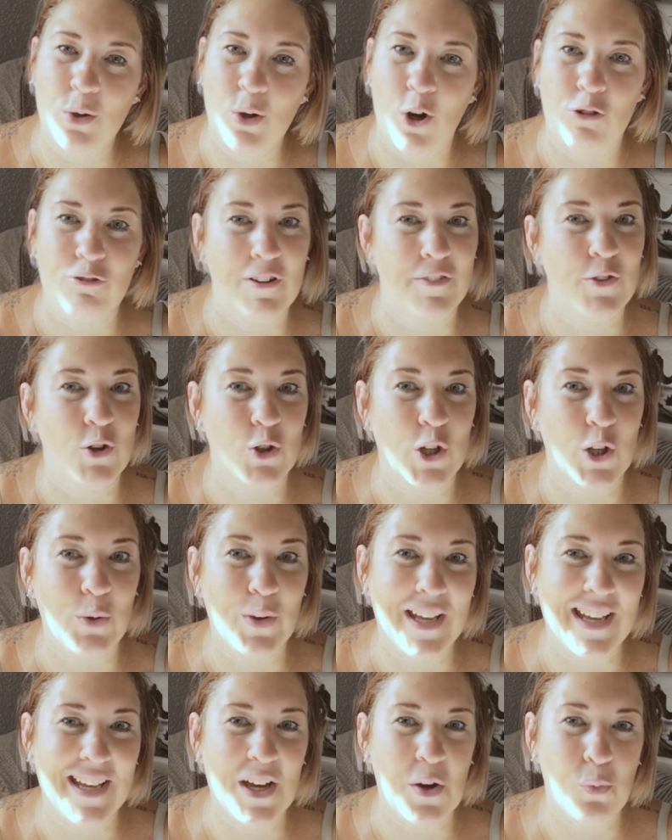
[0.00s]
or if you're new
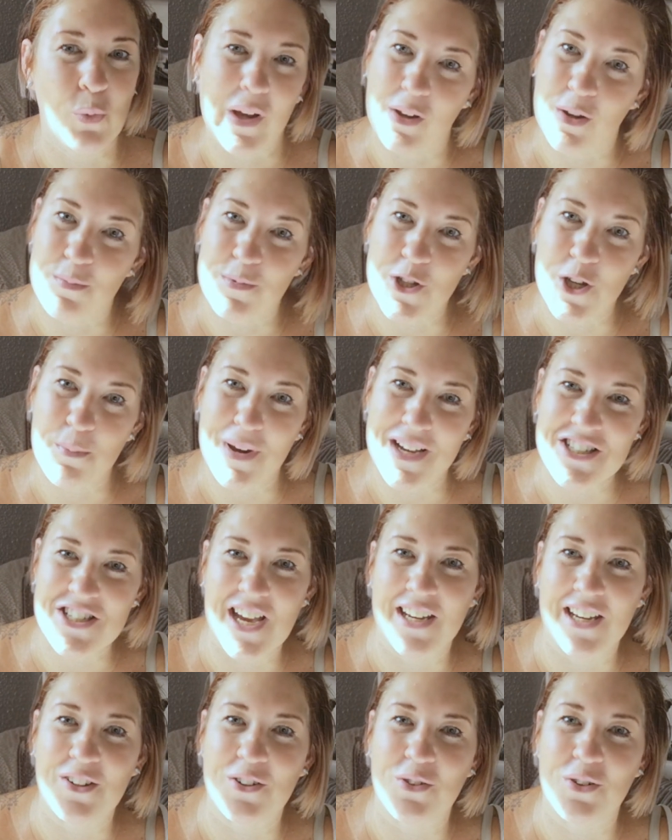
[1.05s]
here, welcome to my
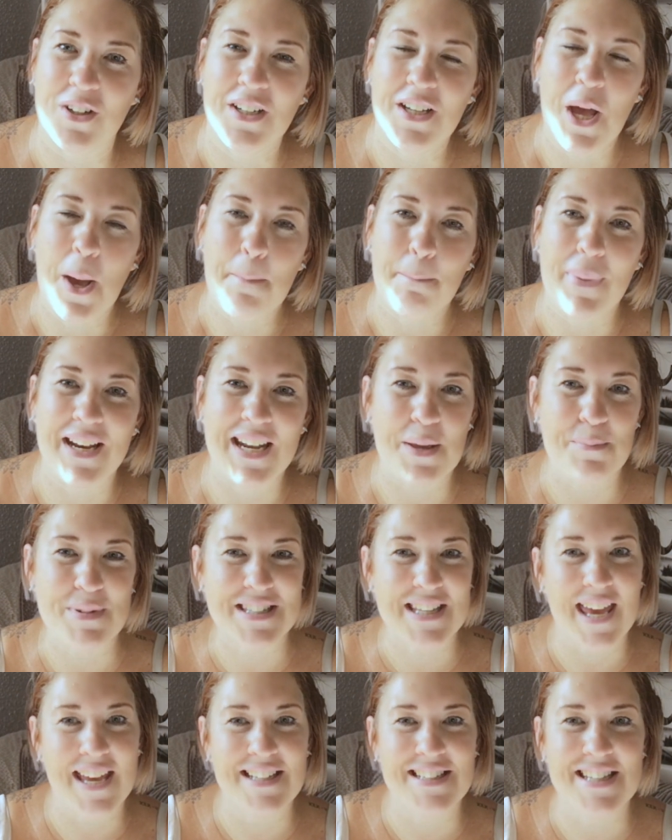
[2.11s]
channel. My name is
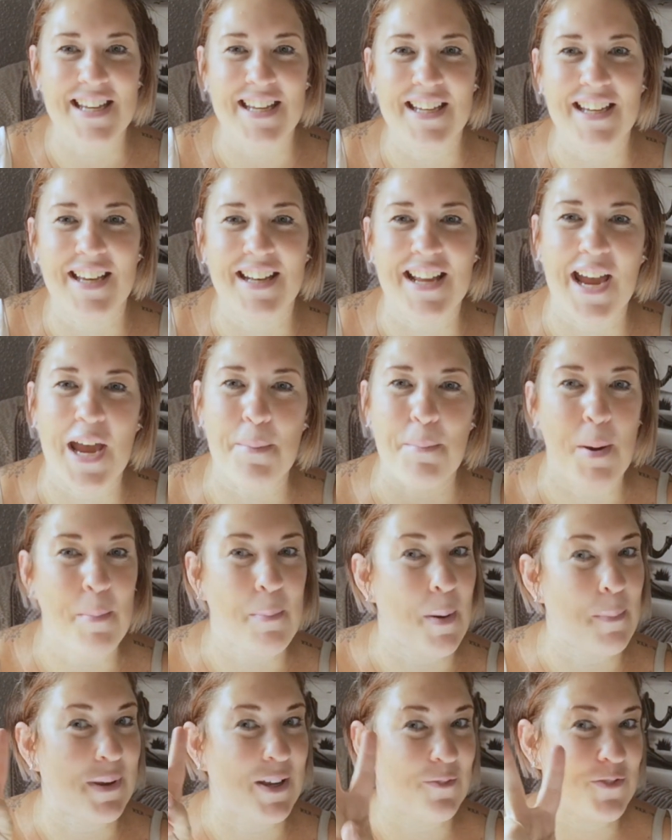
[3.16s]
Katie and I am a
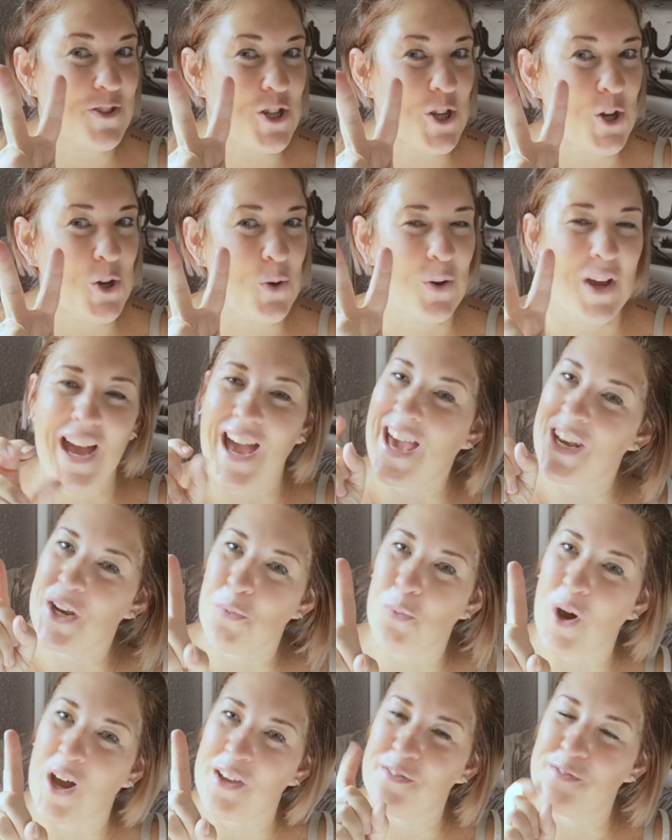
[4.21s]
mummy of two and
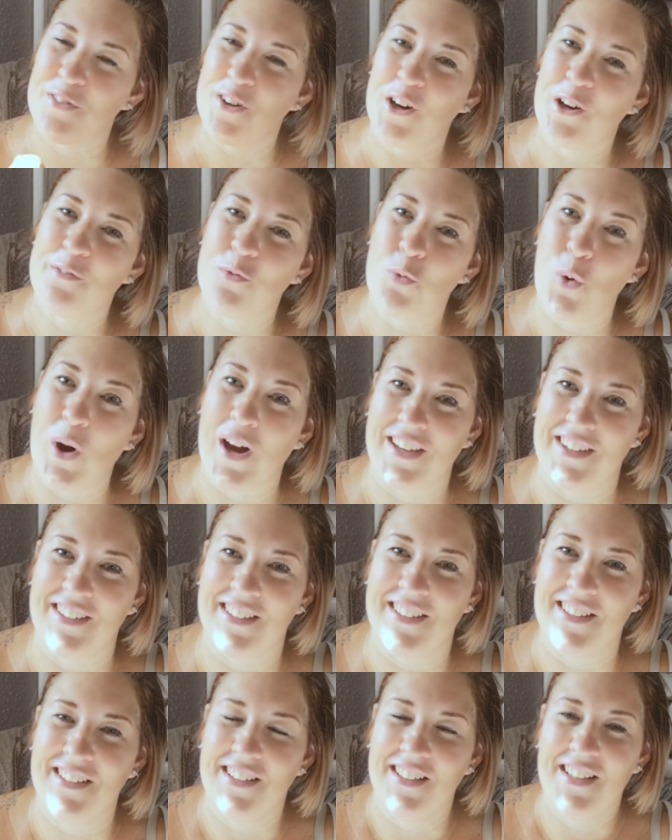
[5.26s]
a wife of one.
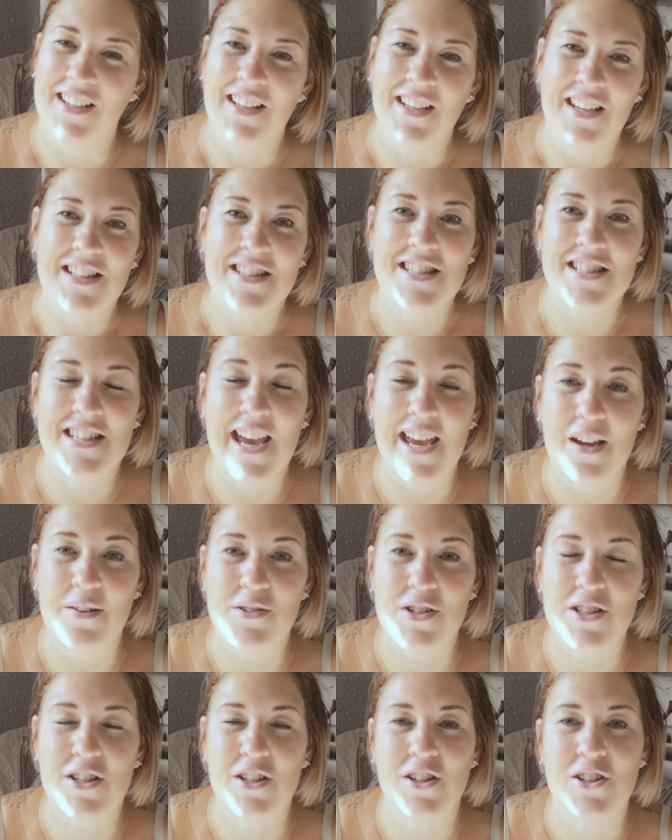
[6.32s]
Today I'm
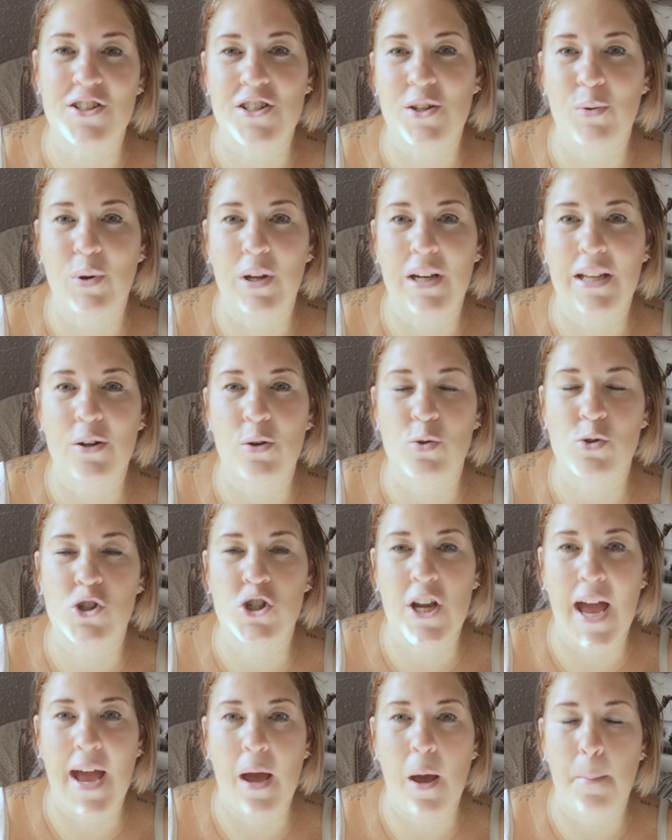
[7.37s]
just going to do a little
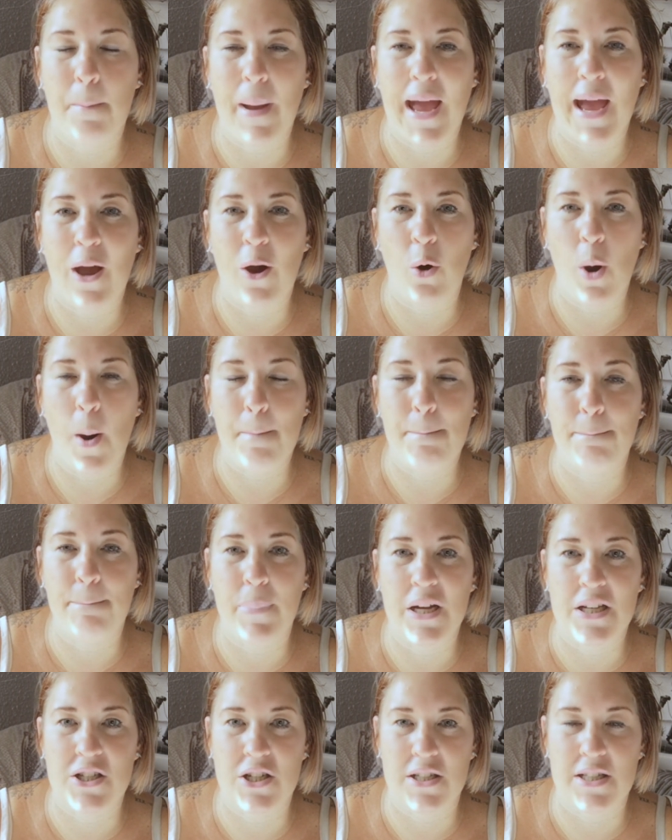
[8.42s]
chat about
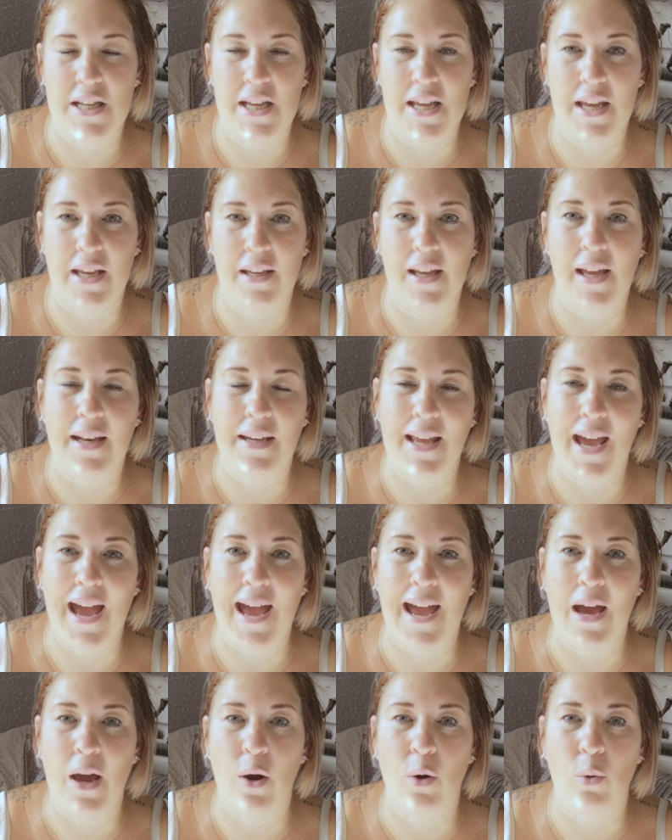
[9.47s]
budgeting and
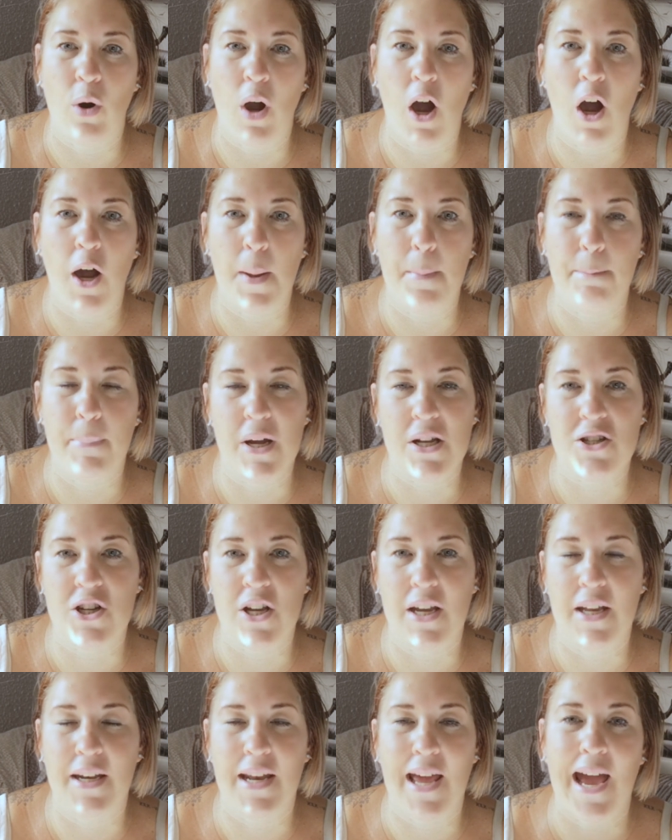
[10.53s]
how I
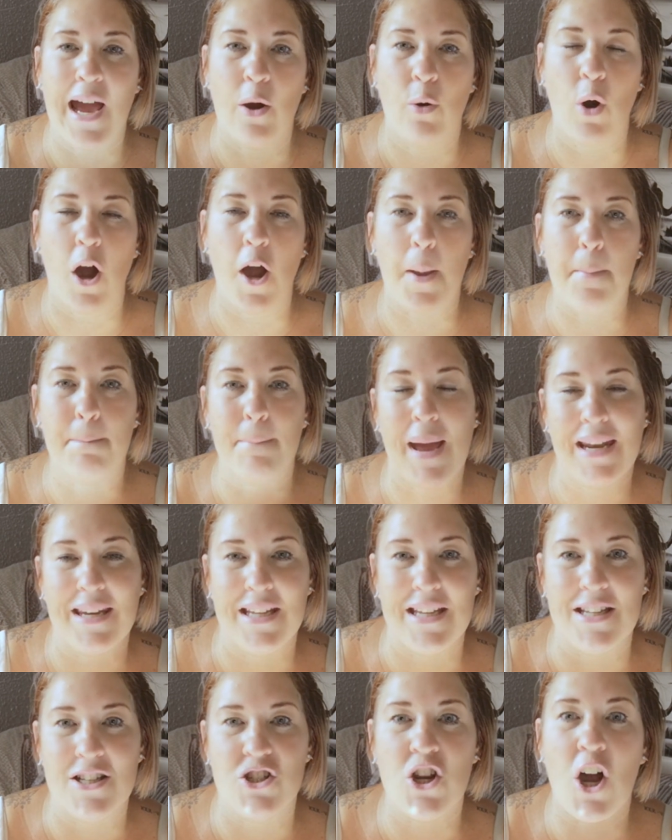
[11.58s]
budget and how I
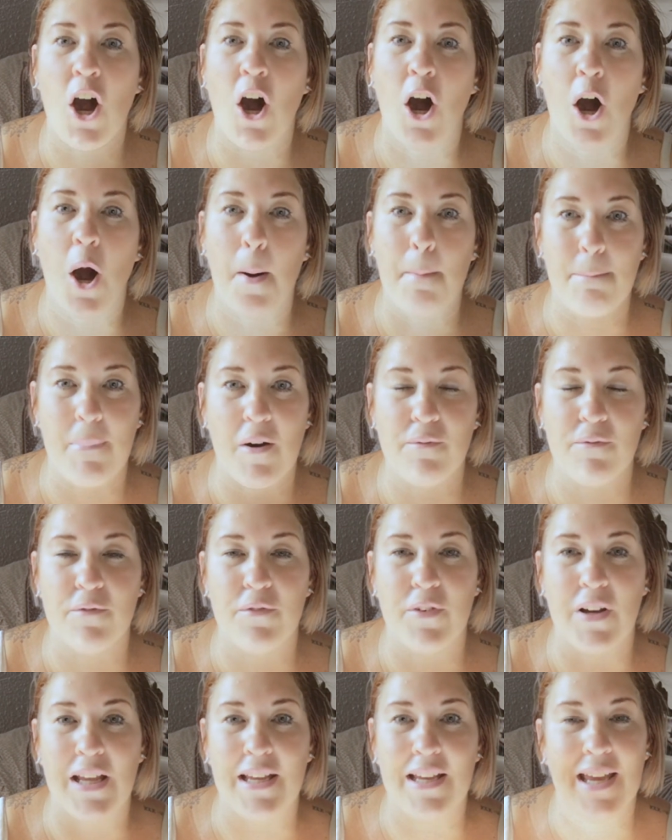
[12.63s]
manage our
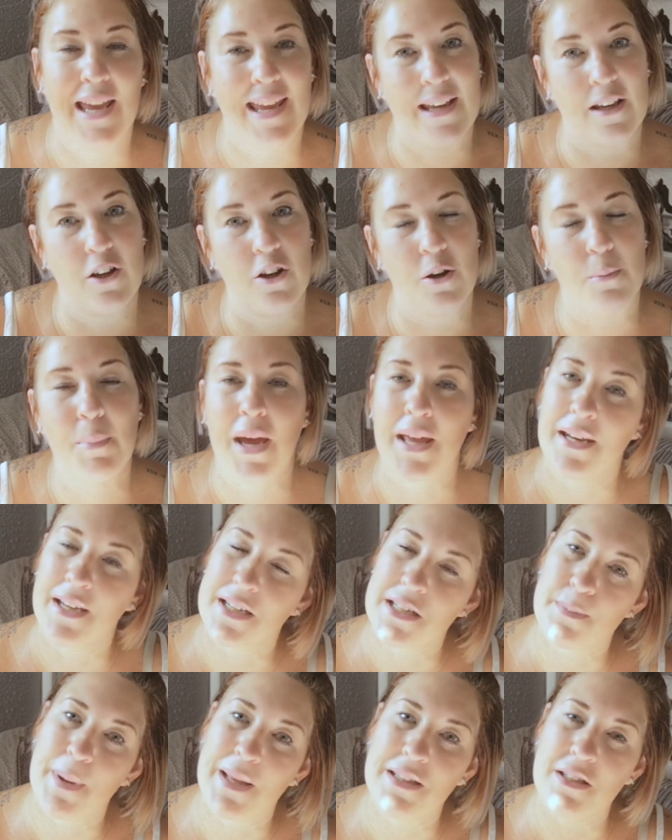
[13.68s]
monthly income and
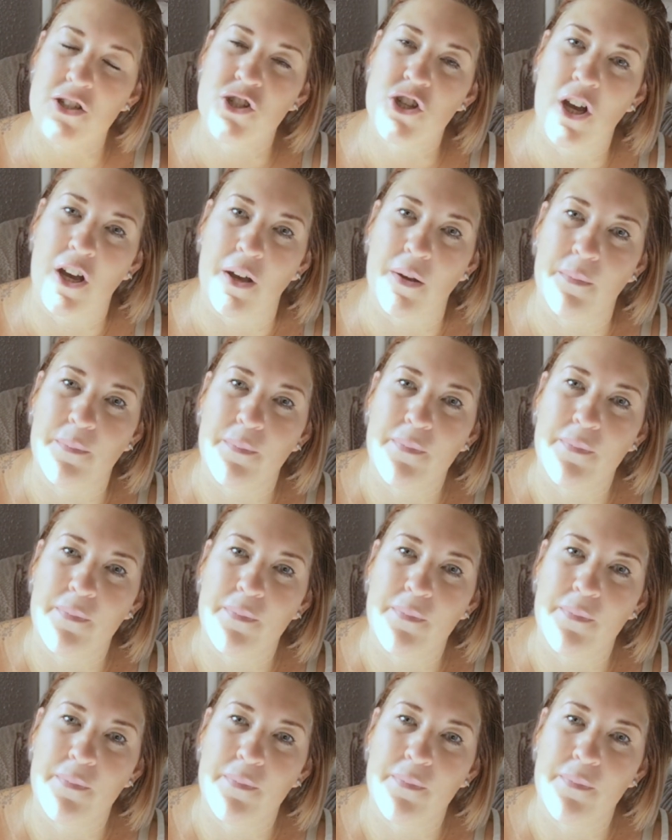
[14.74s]
expenditure.